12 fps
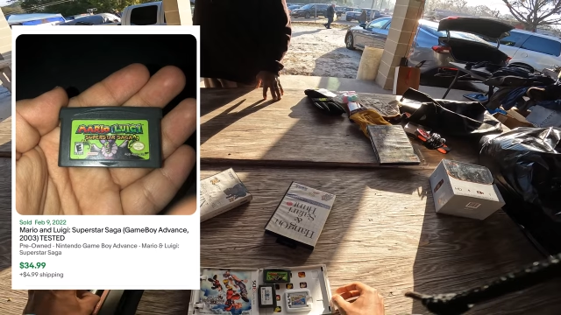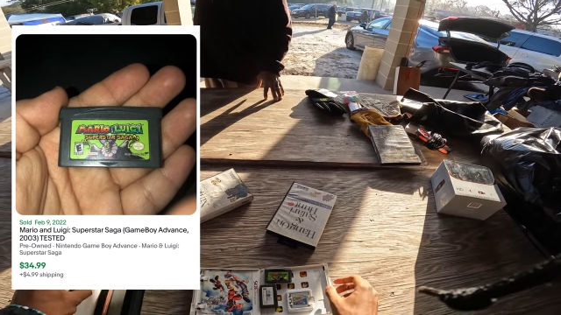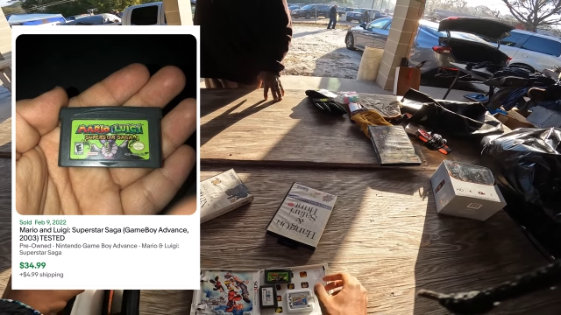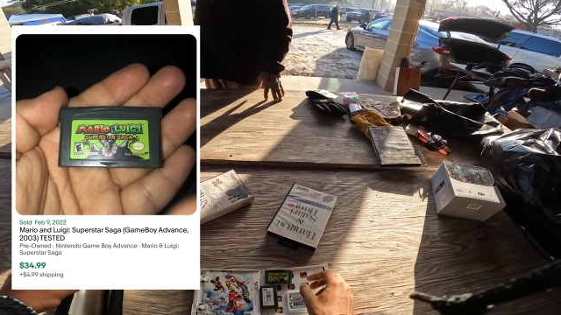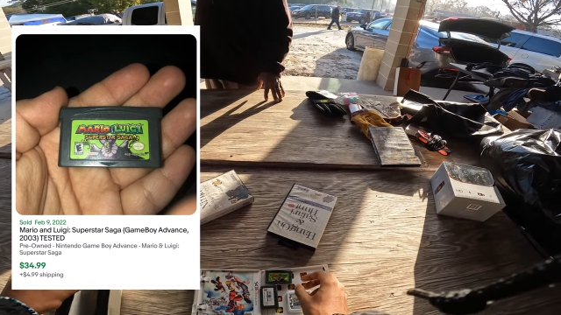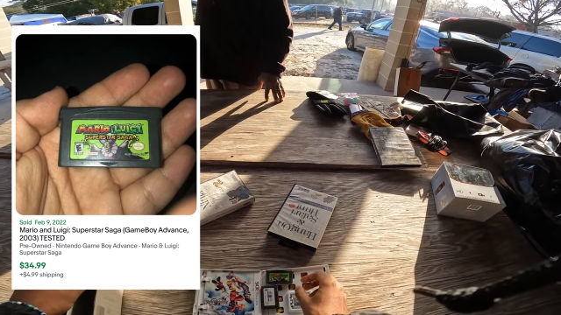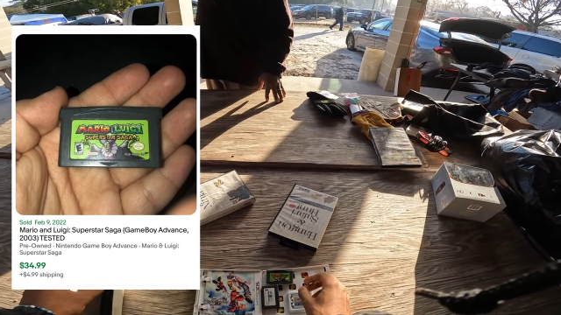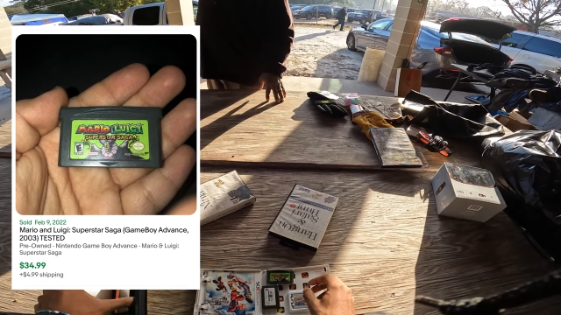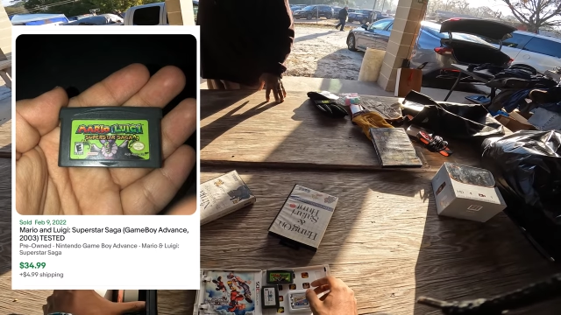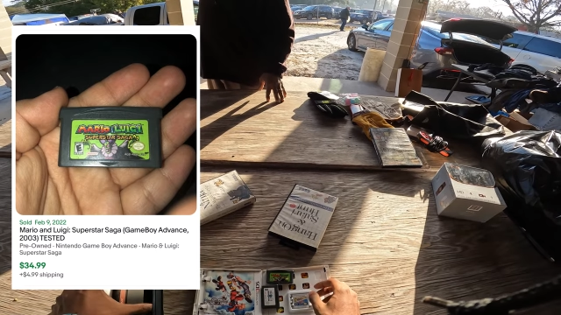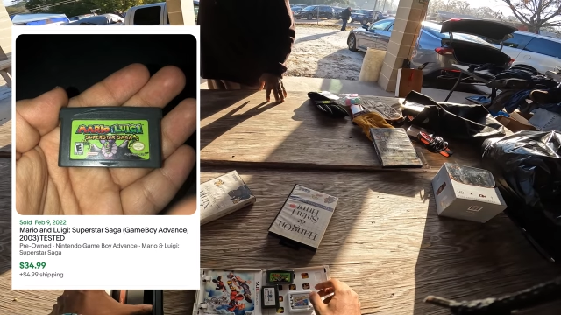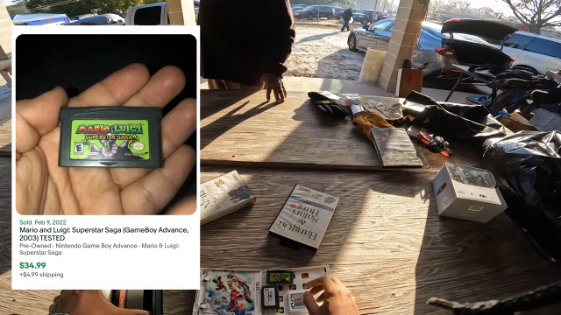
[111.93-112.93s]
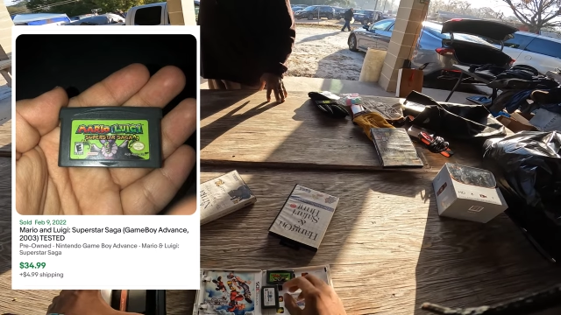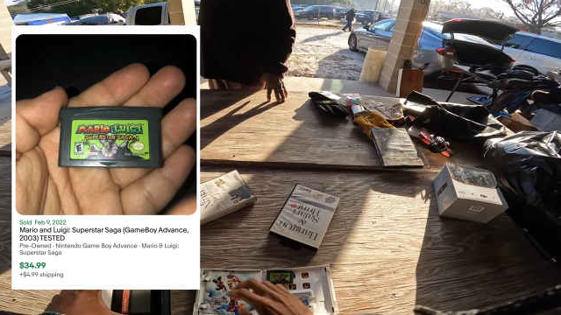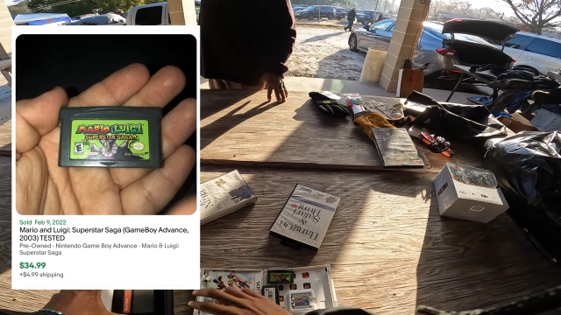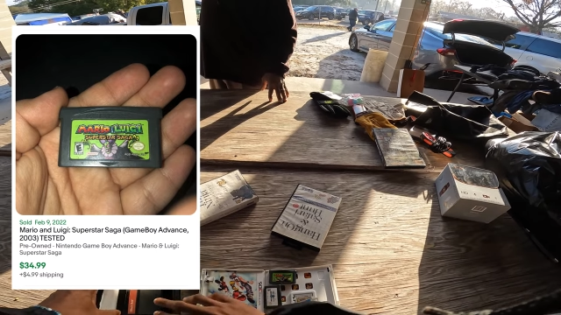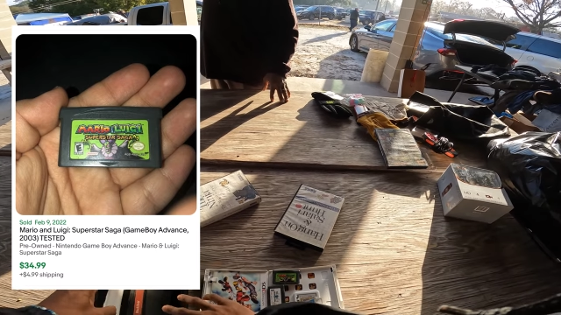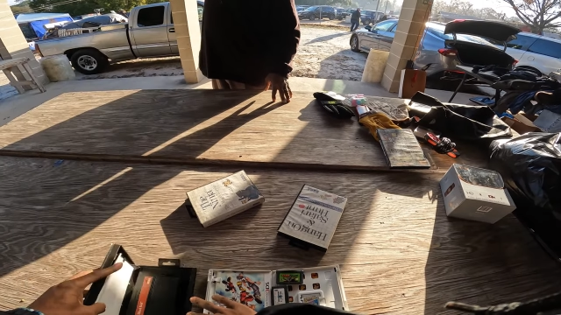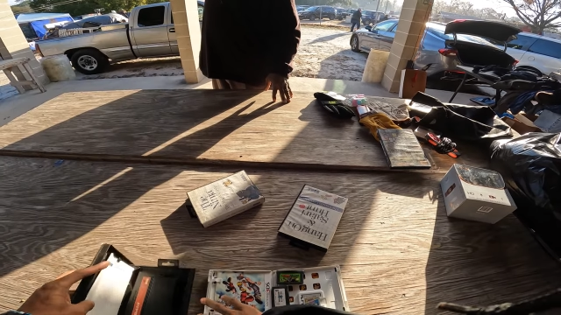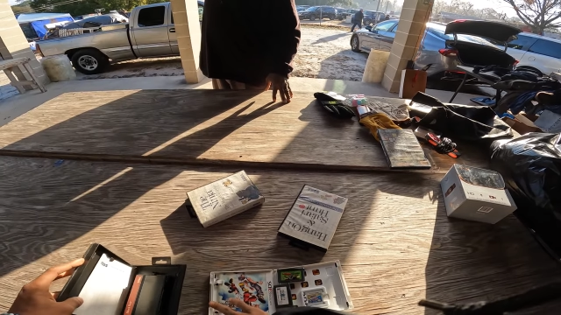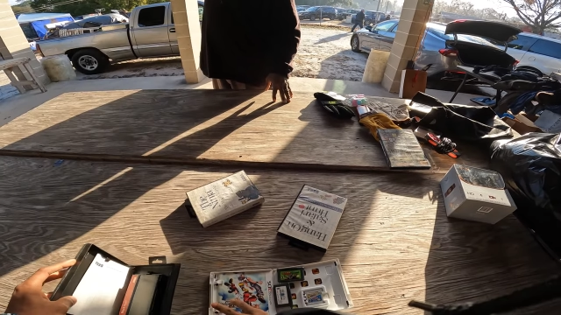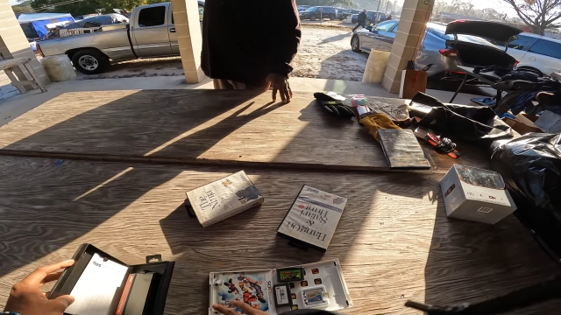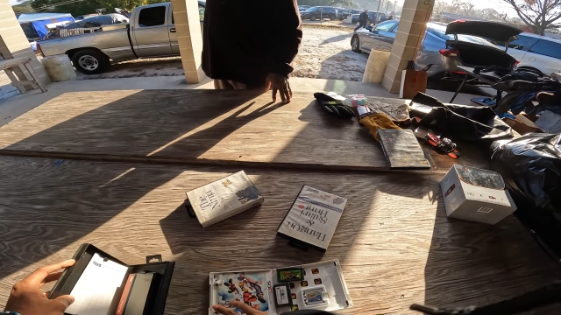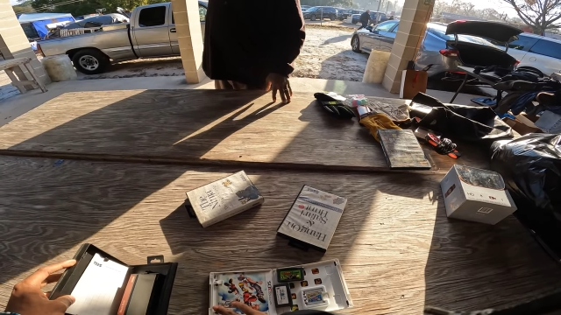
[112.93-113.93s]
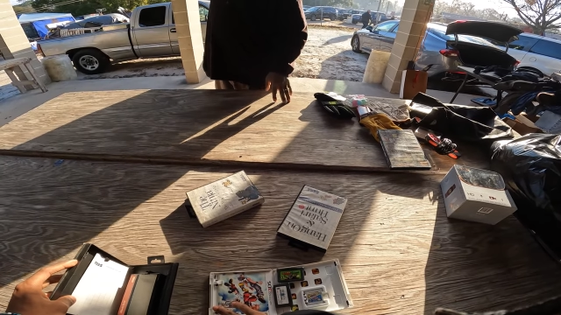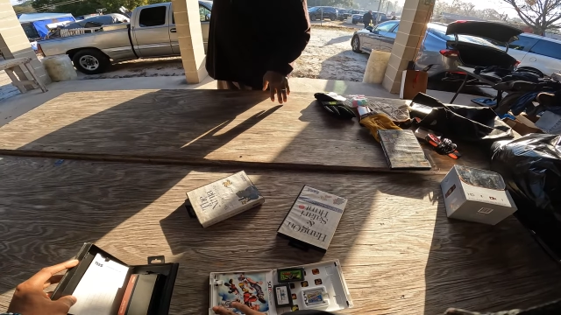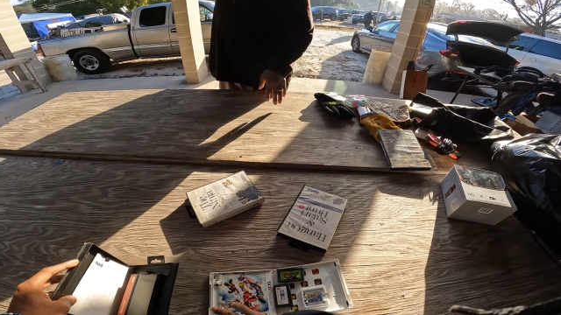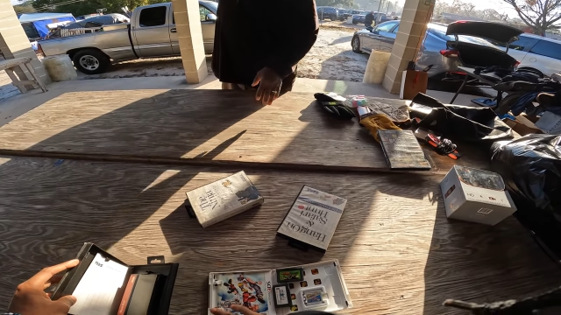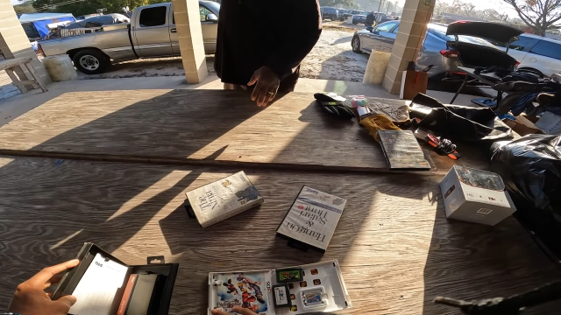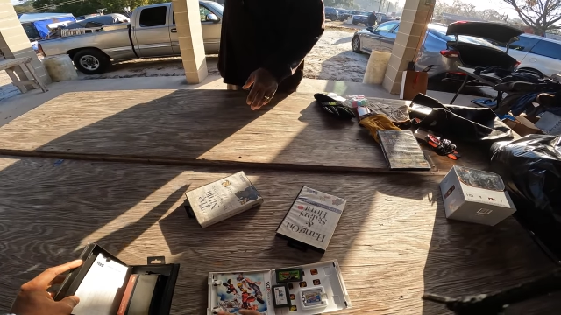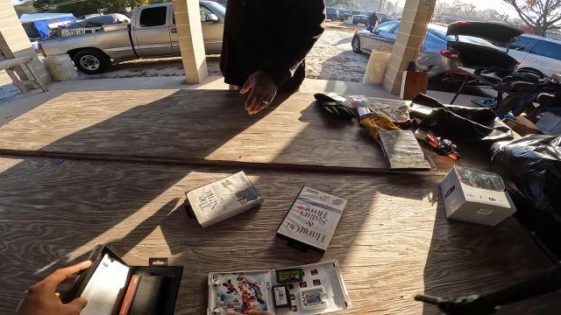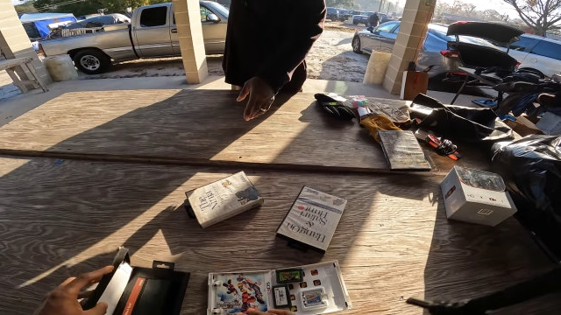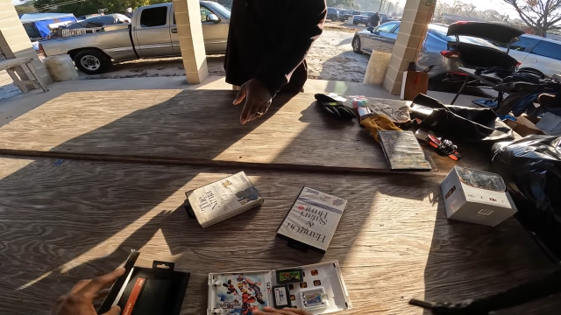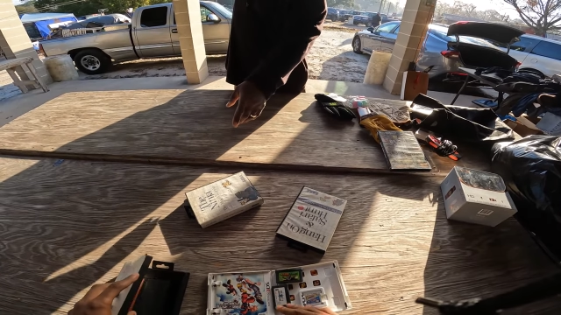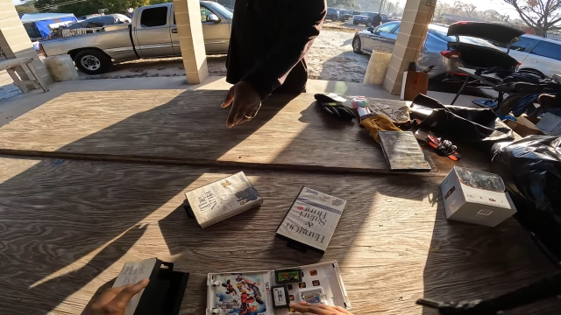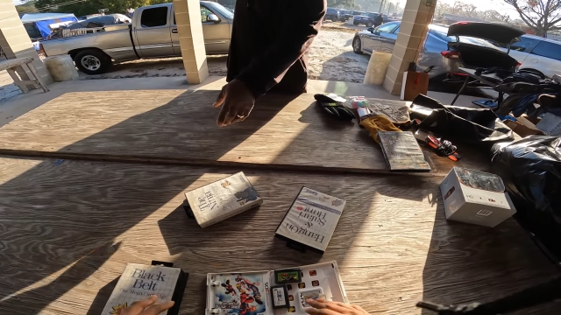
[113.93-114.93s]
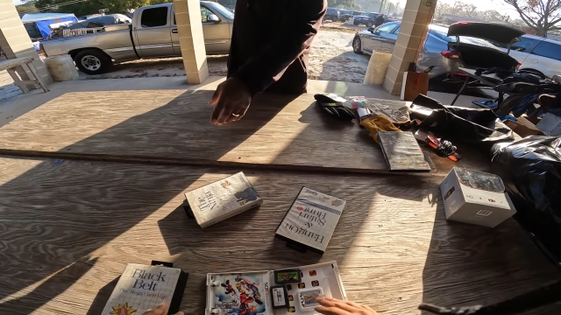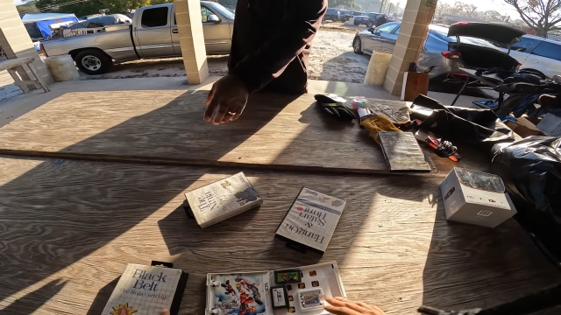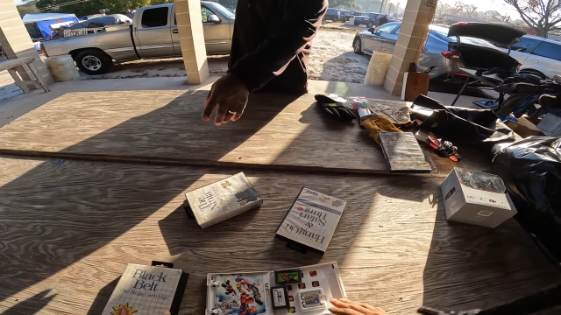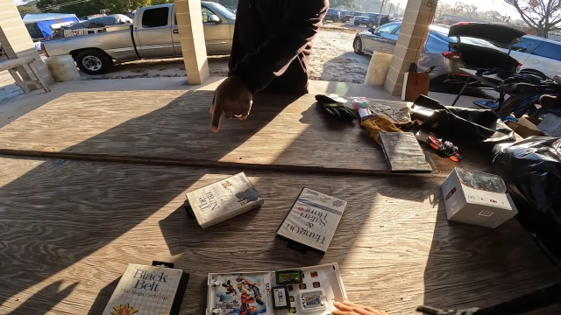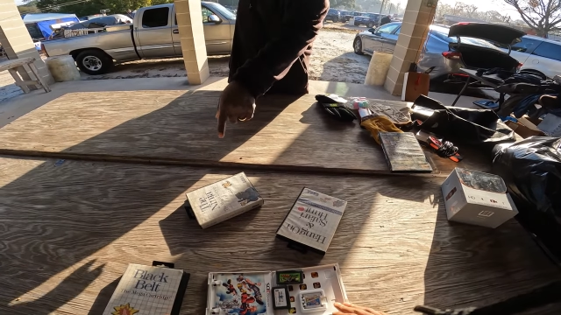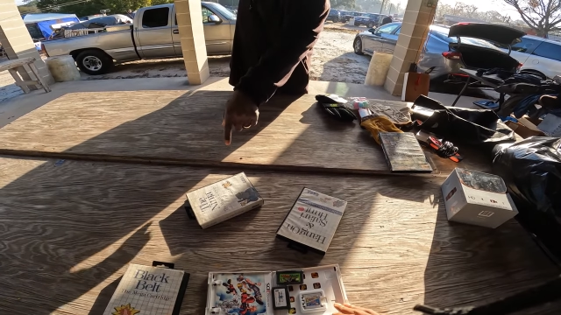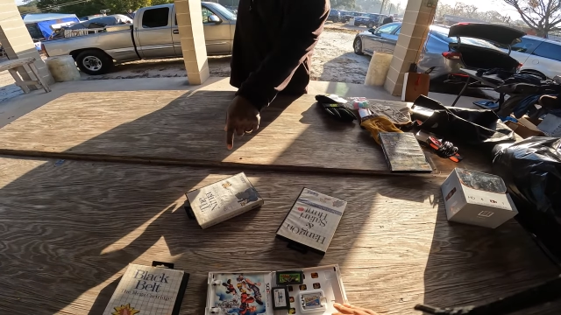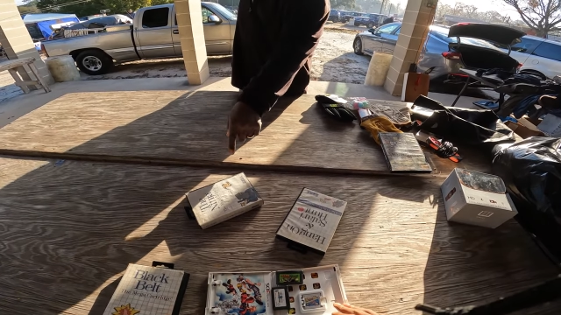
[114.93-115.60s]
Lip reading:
[unreadable: no face in view]